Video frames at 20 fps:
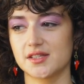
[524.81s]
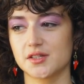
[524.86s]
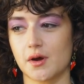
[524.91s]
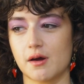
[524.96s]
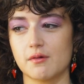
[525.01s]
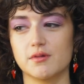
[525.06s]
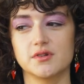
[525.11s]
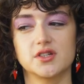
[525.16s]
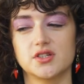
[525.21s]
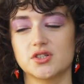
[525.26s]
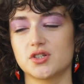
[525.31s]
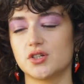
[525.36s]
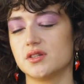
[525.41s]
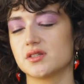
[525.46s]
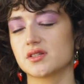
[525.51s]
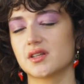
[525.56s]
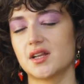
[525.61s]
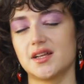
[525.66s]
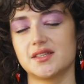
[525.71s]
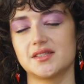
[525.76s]
So I would just
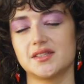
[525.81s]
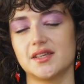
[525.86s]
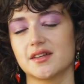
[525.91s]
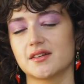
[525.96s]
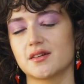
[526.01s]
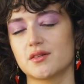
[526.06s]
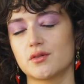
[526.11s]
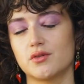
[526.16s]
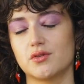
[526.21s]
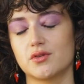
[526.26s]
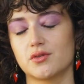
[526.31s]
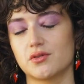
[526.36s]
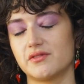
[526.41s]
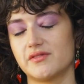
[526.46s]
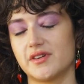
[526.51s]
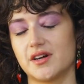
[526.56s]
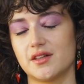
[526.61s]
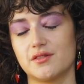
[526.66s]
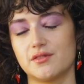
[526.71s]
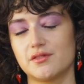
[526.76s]
choose classic
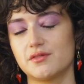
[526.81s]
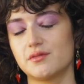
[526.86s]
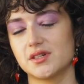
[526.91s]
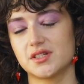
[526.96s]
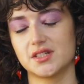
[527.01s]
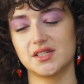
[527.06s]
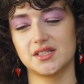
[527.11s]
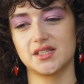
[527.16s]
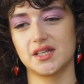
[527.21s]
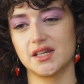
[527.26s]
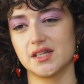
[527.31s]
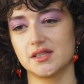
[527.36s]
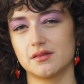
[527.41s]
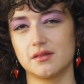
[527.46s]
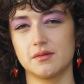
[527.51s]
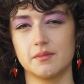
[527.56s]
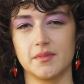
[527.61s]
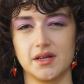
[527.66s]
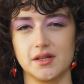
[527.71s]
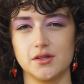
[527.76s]
Corcovado, which is like
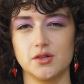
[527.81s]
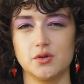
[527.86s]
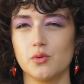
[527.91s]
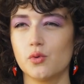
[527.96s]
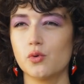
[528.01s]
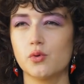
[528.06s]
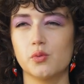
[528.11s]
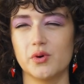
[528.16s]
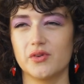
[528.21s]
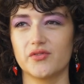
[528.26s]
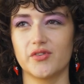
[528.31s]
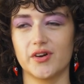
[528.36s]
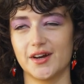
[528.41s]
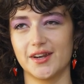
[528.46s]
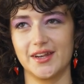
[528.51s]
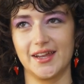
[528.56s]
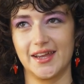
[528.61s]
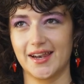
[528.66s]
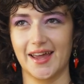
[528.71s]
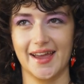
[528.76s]
the main, you all would have
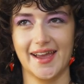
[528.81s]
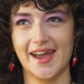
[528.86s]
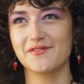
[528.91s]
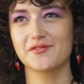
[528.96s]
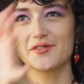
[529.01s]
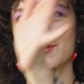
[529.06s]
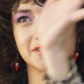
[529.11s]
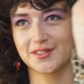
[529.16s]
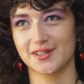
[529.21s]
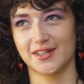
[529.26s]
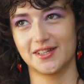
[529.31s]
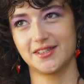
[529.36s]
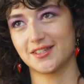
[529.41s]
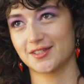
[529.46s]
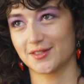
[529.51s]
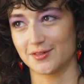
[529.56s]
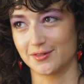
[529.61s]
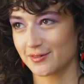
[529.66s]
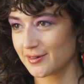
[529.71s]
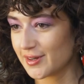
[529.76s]
heard it, like everyone's heard the
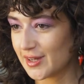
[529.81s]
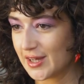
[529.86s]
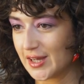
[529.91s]
song.